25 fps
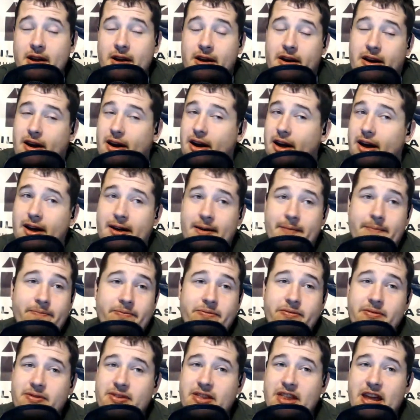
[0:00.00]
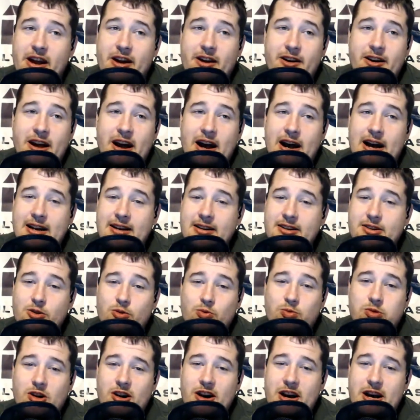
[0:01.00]
uh, they're not
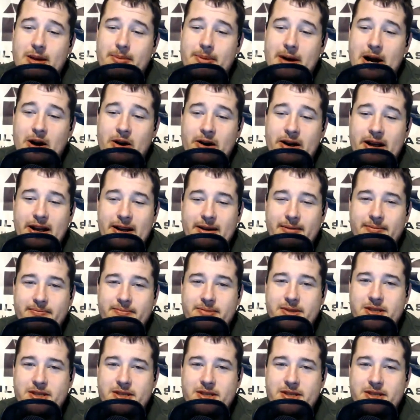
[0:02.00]
worried about him,